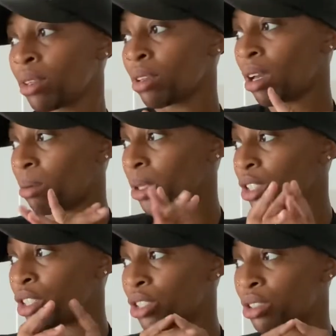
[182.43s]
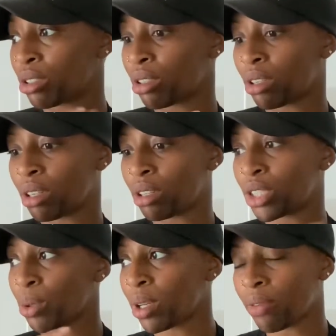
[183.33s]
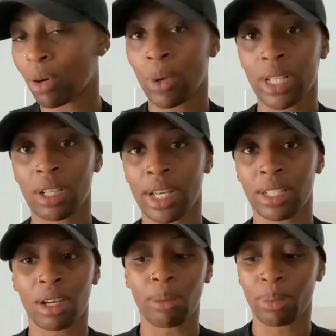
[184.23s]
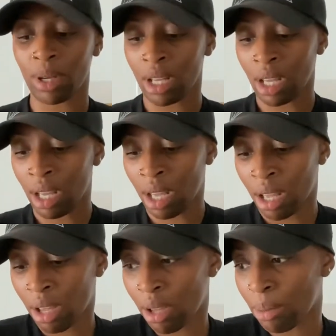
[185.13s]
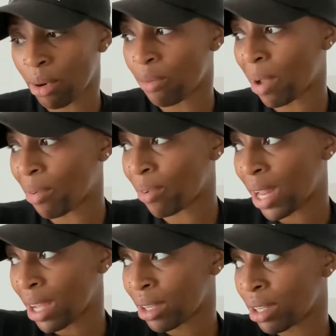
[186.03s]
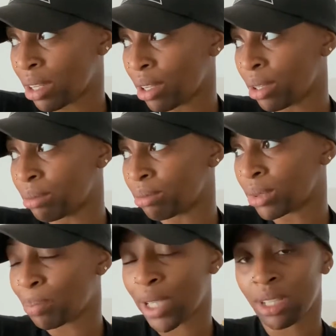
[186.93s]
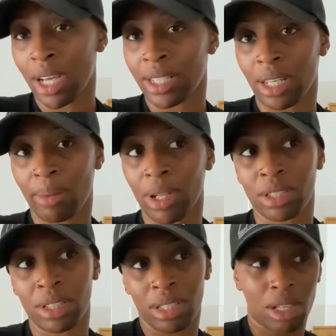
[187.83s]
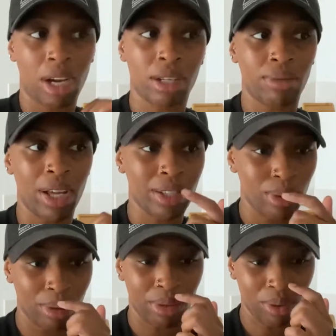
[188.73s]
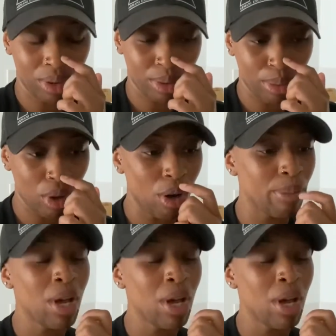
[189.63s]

I'm literally just gonna do another quick tidy up of my flat. It's pretty tidy anyway. I just need to kind of like sweep the floors and mop.